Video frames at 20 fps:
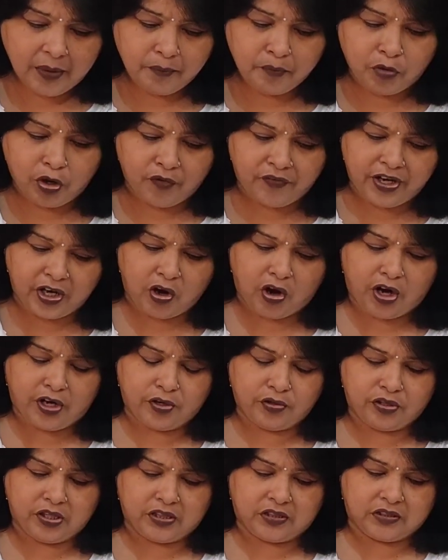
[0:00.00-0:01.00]
Moving
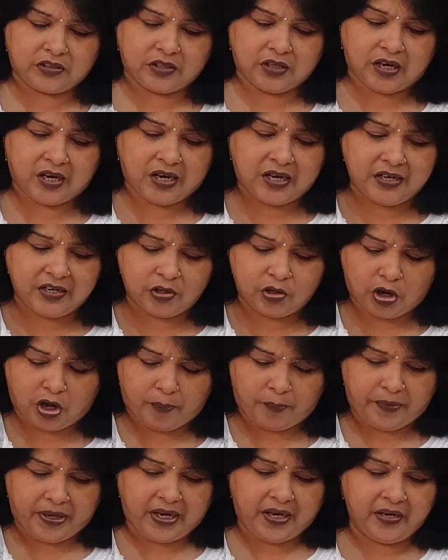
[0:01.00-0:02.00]
on to the third
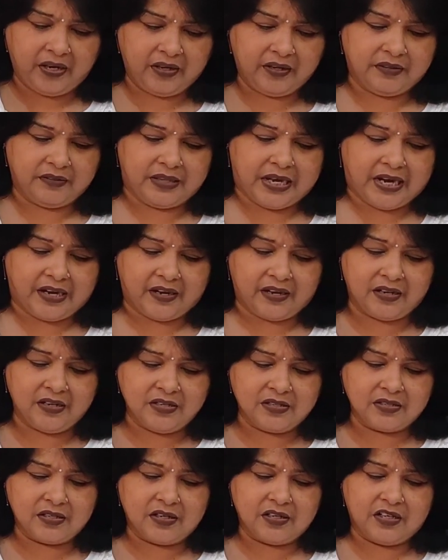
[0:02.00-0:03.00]
topic, that
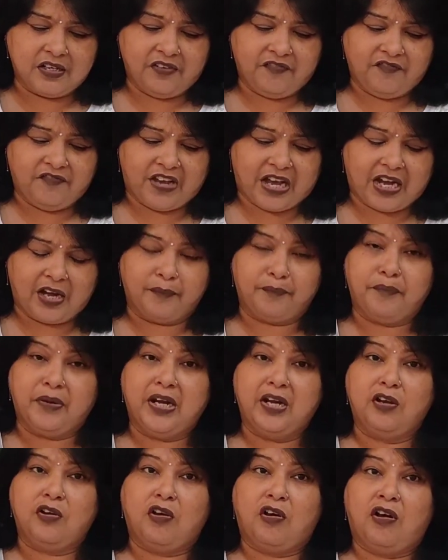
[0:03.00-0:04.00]
is
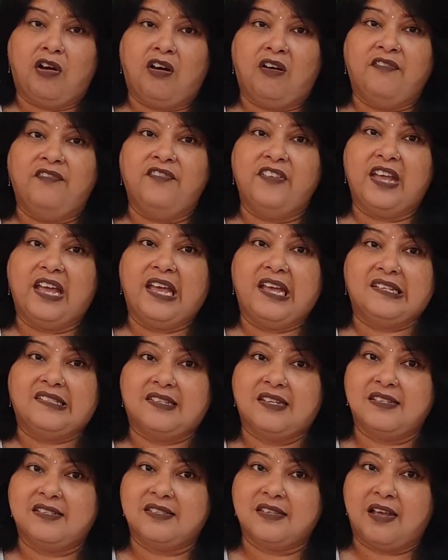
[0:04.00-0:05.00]
development of
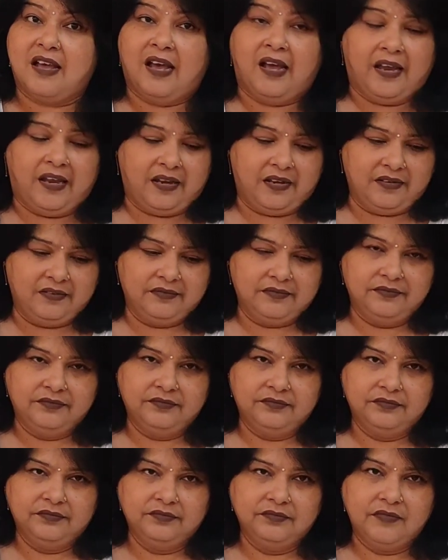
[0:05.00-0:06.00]
SSI.
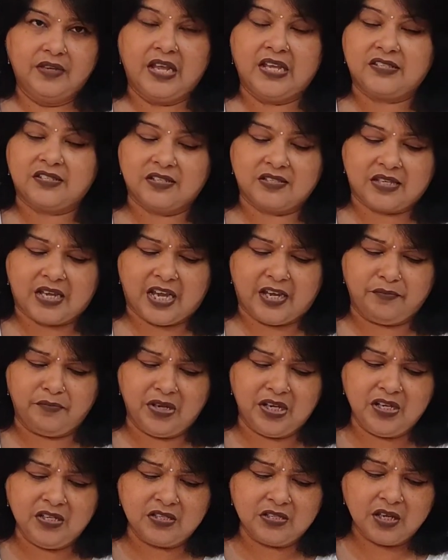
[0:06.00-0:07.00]
SSI
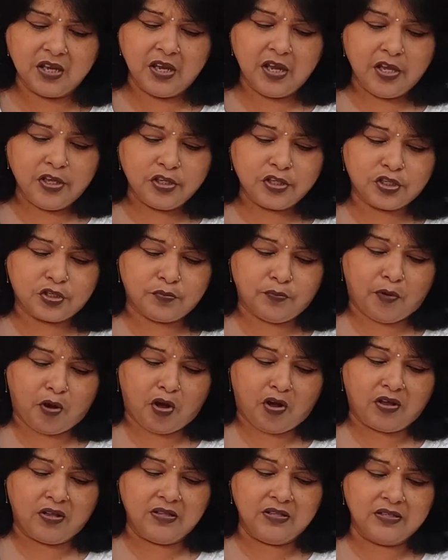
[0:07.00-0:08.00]
means
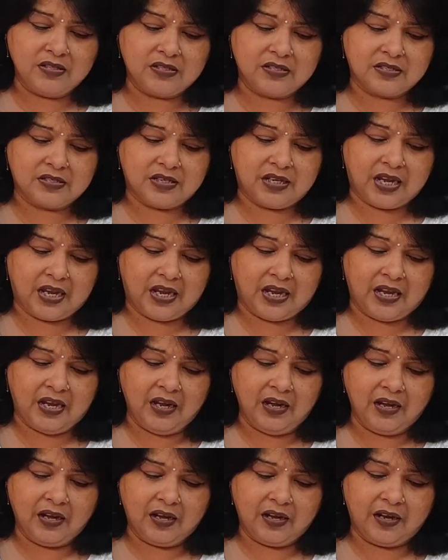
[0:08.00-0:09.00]
small
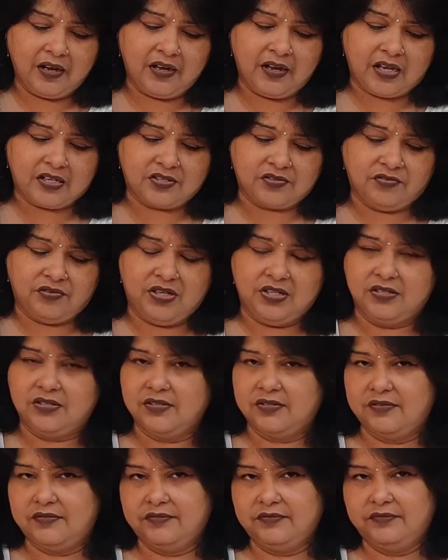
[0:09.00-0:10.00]
scale
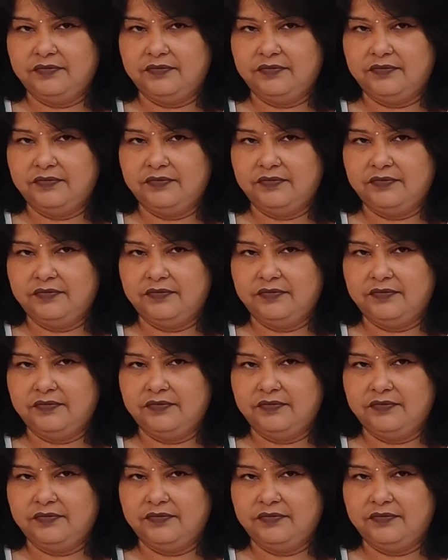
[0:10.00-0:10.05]
industries.